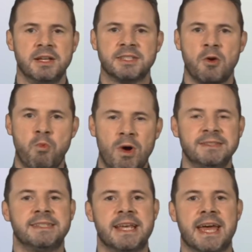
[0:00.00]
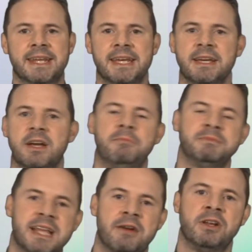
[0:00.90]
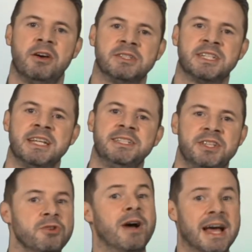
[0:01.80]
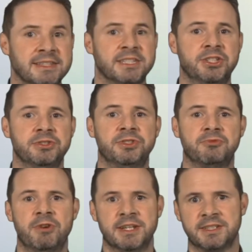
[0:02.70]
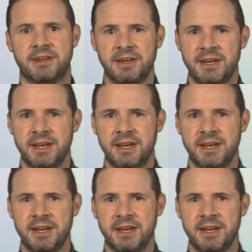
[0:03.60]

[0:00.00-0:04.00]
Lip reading: So once again, it comes down largely to your attitude to risk.